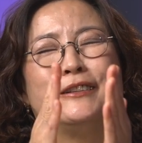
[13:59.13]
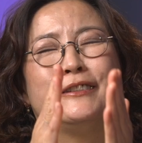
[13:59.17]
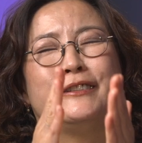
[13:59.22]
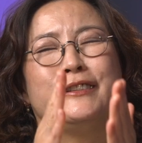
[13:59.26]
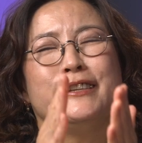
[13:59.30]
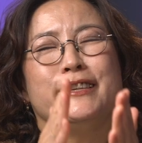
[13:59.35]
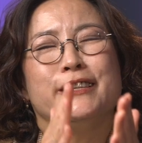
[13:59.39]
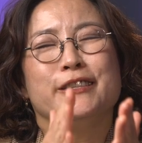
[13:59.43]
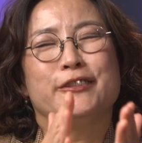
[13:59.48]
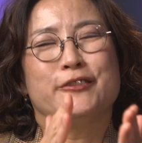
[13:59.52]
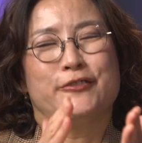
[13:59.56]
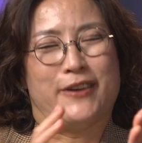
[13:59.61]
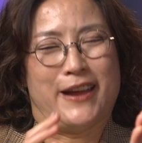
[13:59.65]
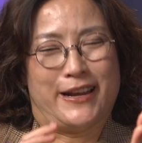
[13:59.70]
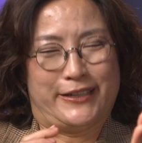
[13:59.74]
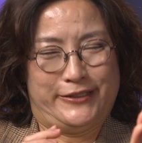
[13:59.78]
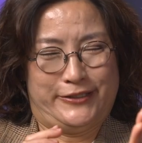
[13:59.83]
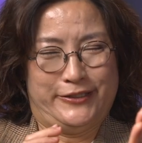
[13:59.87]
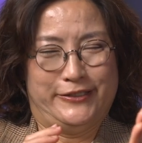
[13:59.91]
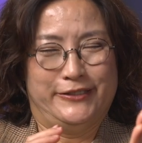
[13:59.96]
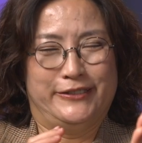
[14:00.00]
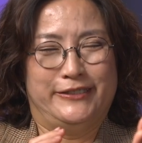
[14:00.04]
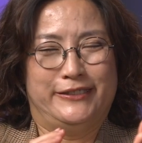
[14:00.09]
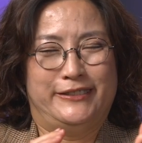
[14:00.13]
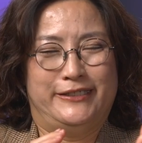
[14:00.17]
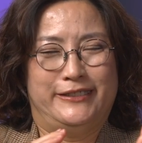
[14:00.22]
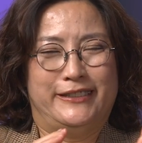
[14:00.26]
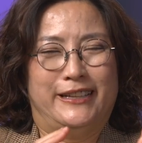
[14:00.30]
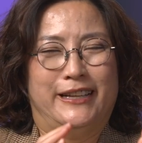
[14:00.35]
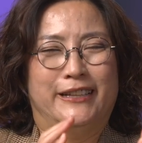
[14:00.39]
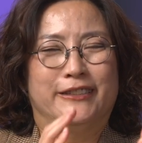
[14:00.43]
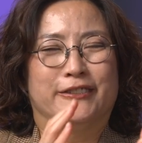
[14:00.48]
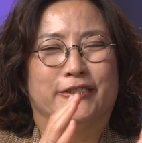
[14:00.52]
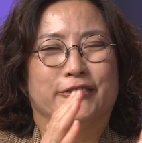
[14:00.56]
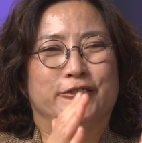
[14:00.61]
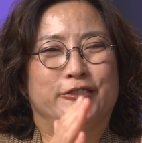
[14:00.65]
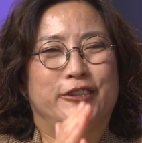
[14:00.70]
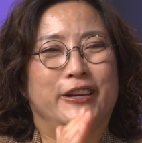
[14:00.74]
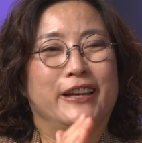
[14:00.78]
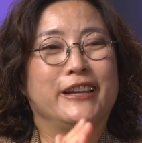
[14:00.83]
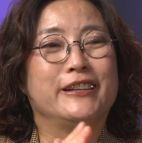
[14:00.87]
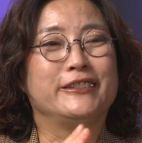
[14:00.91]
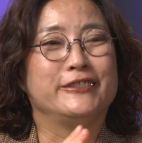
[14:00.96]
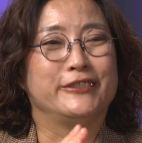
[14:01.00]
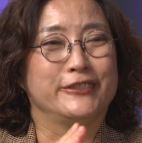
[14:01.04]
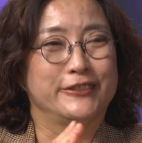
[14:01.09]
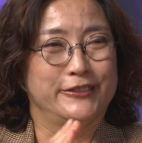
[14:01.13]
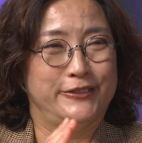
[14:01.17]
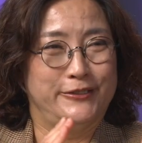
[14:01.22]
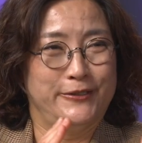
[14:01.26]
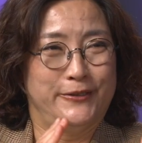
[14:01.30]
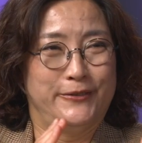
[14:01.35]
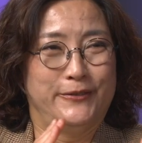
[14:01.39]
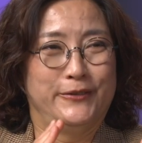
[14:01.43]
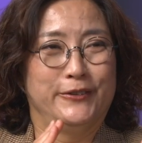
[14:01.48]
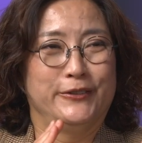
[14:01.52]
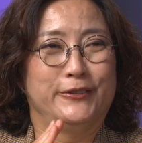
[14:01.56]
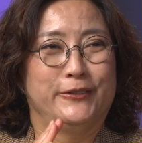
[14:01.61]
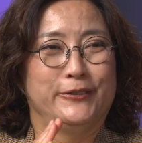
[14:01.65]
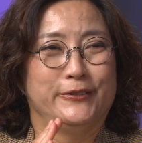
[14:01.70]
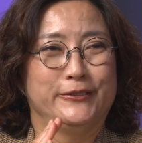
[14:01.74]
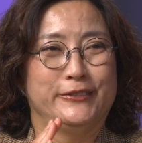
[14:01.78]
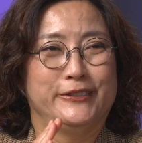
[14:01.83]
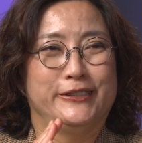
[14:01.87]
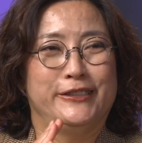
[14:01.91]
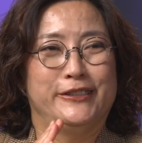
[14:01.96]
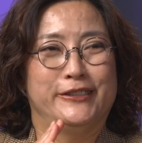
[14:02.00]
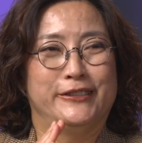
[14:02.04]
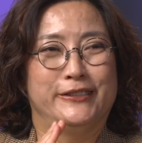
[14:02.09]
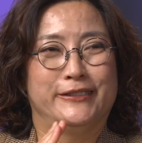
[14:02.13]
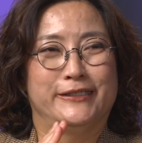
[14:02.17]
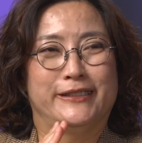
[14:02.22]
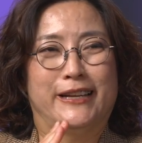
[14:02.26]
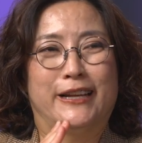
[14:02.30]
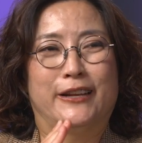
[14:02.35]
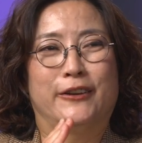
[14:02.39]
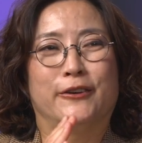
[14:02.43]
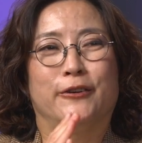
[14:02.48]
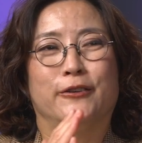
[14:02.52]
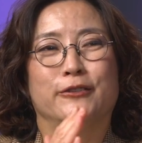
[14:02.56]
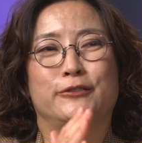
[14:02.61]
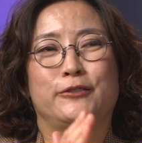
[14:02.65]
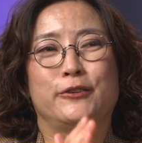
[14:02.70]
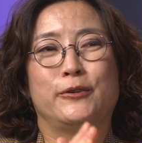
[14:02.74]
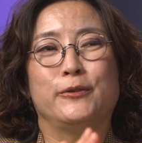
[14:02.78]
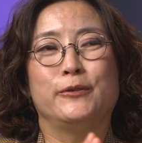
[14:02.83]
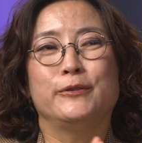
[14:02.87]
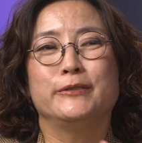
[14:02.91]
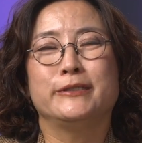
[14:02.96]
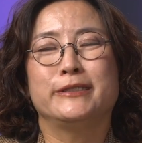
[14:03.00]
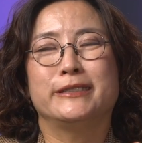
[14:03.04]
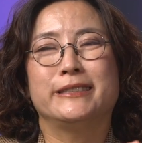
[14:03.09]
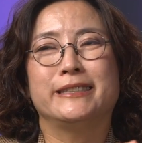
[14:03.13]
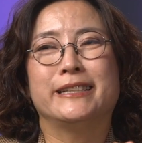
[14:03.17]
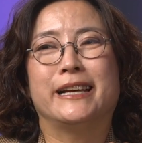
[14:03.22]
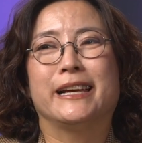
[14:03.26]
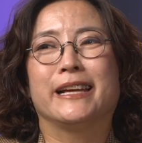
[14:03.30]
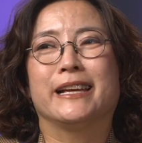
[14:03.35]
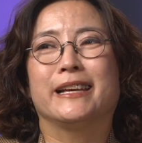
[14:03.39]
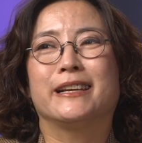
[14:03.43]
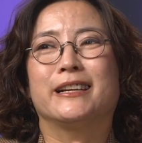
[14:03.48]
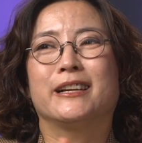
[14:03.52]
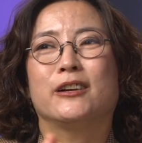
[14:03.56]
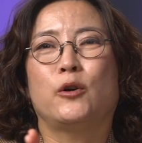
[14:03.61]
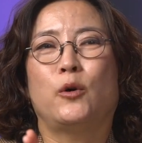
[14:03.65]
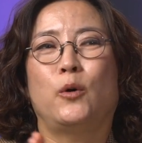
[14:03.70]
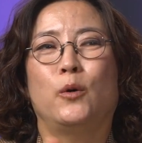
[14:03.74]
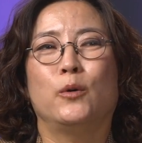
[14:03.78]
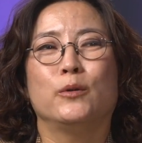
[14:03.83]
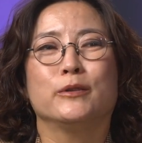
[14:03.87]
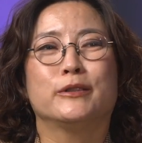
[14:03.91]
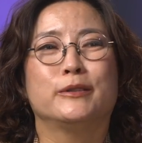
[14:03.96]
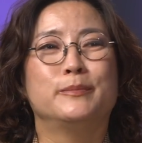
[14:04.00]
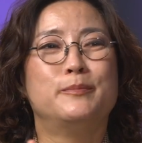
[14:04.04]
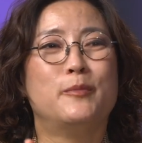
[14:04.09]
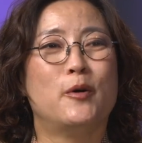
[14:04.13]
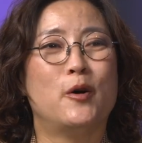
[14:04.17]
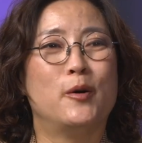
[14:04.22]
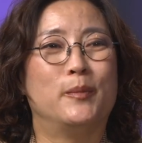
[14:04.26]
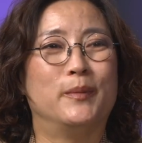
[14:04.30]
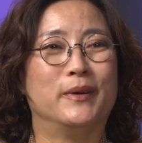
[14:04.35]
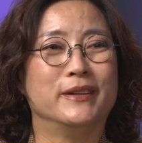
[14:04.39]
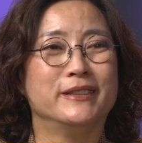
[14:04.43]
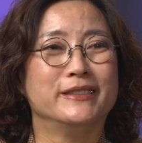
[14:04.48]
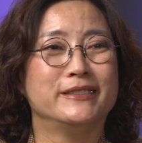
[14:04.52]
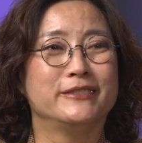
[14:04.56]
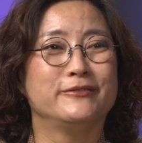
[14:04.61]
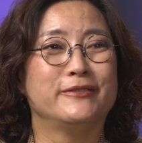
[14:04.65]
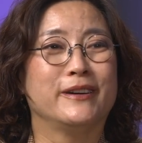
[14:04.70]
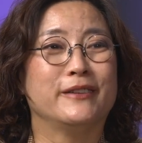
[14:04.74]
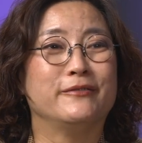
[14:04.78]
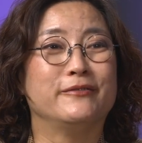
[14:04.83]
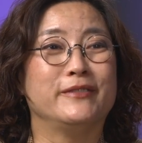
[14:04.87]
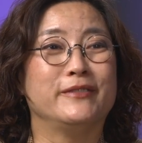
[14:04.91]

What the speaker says: the interactions and the changes over those years, and those like cold moments when